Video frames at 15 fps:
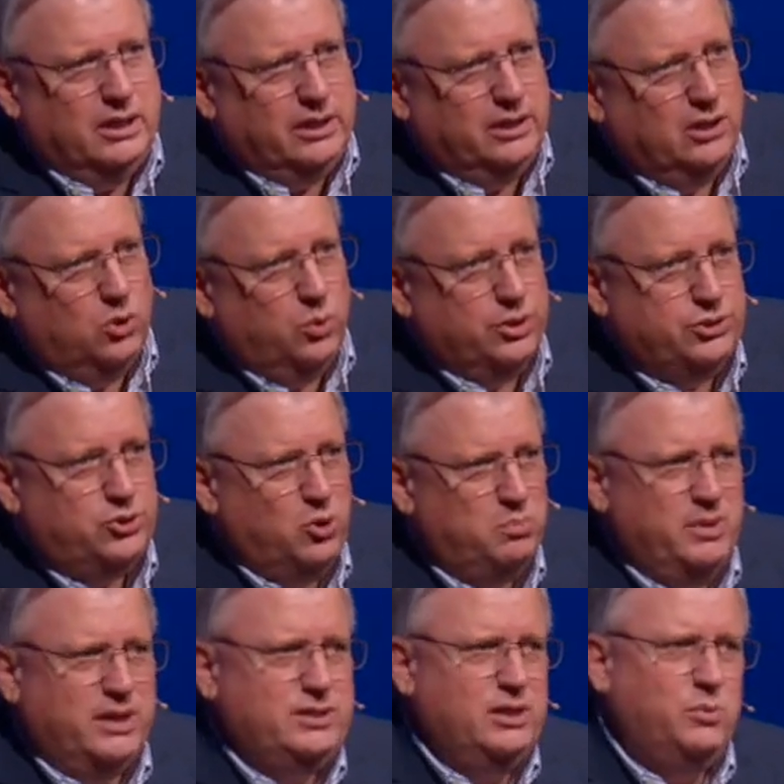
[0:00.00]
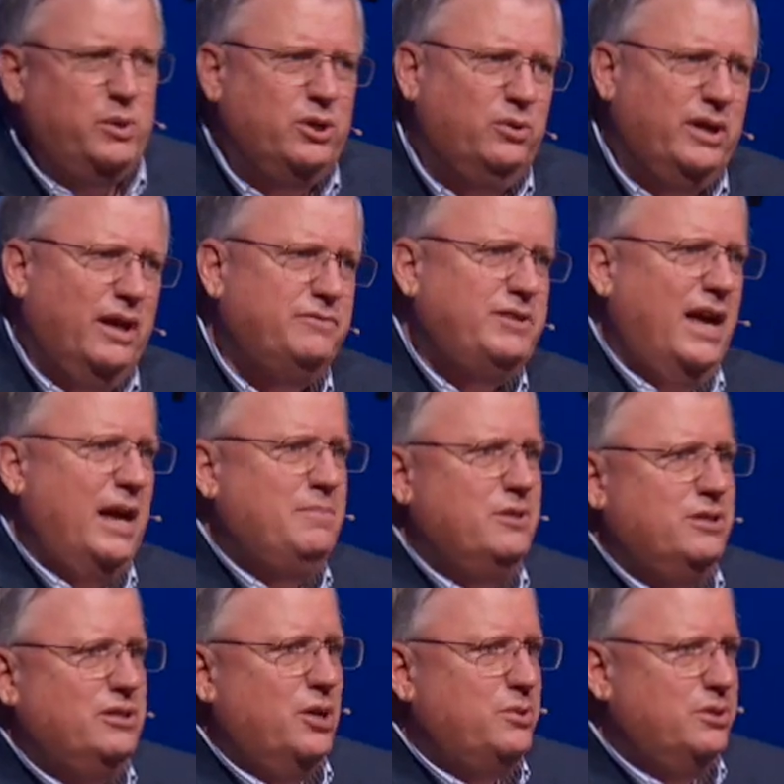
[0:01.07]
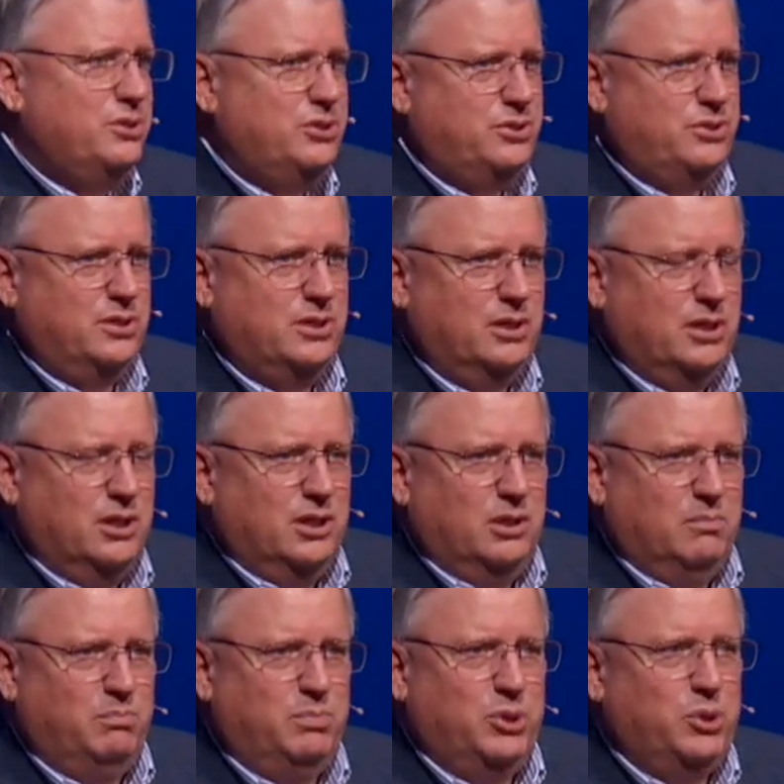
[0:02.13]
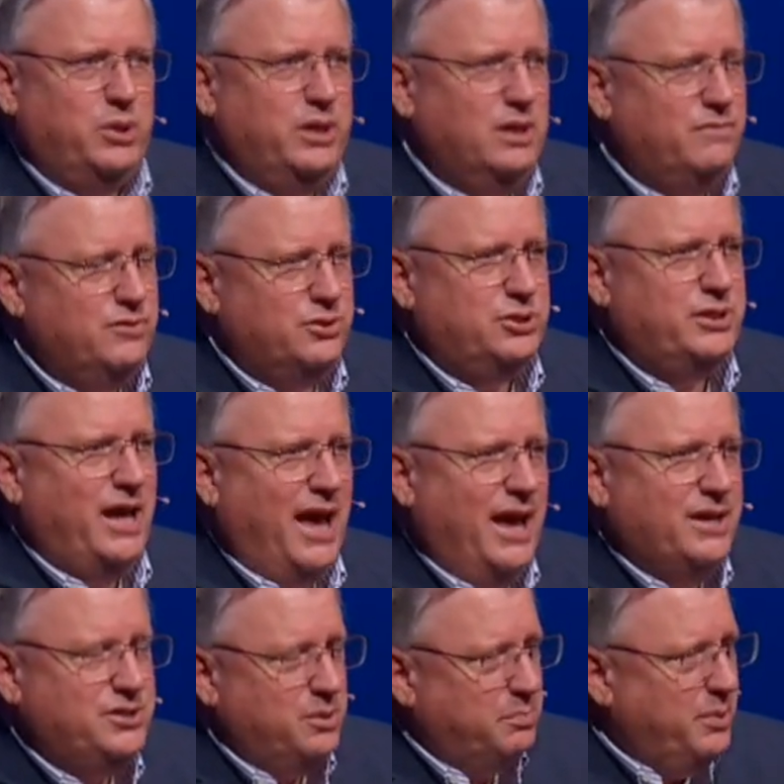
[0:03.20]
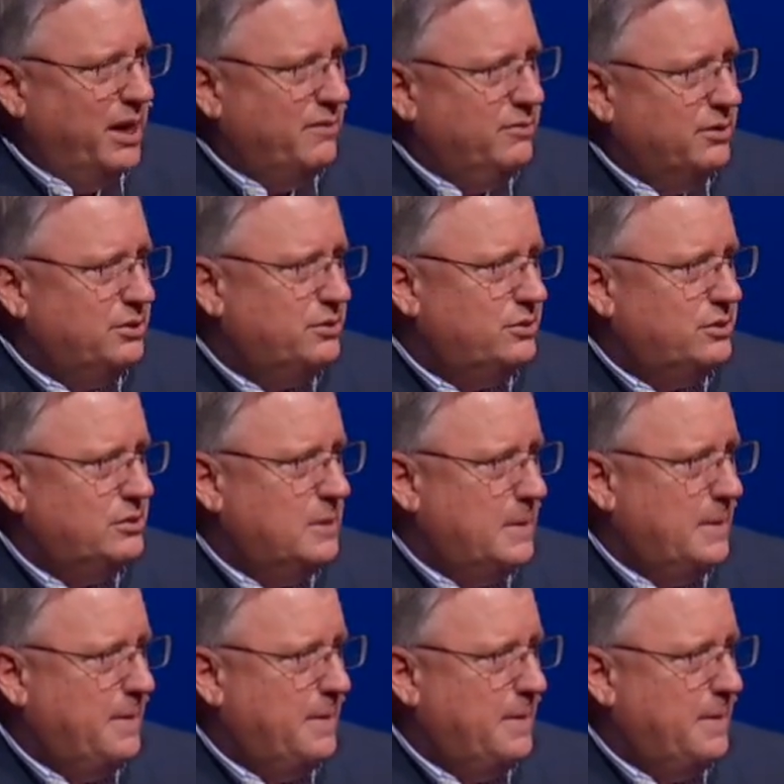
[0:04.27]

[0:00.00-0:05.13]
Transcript: You know, we're so busy, we don't have time to notice the beauty of the skies above us,